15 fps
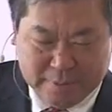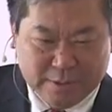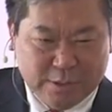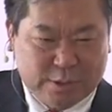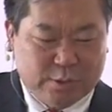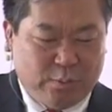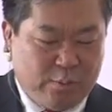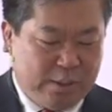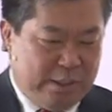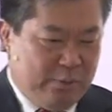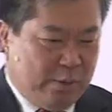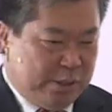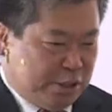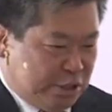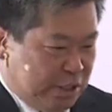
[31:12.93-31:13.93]
So what,
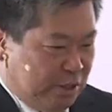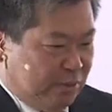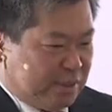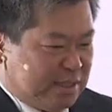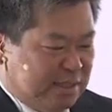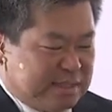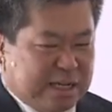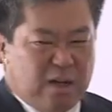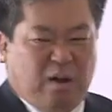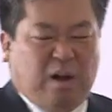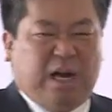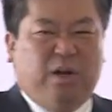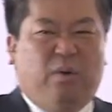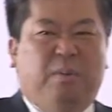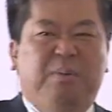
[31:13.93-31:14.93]
what she would say is like, oh, I
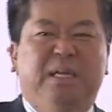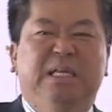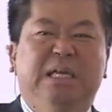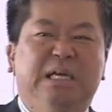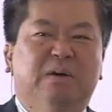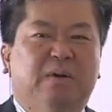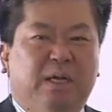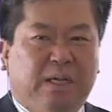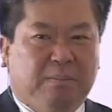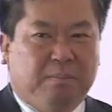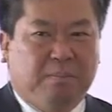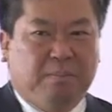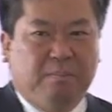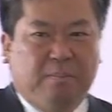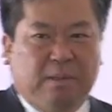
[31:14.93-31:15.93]
don't want to be near him.
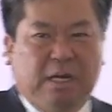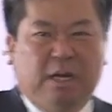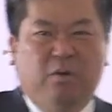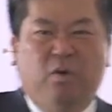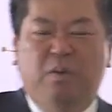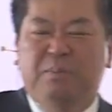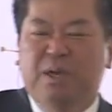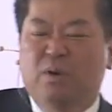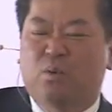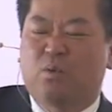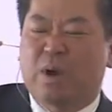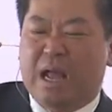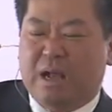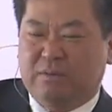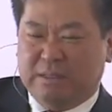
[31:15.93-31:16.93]
I don't want to be
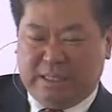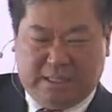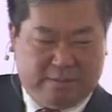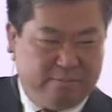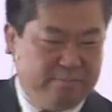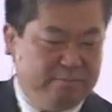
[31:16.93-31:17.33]
around him.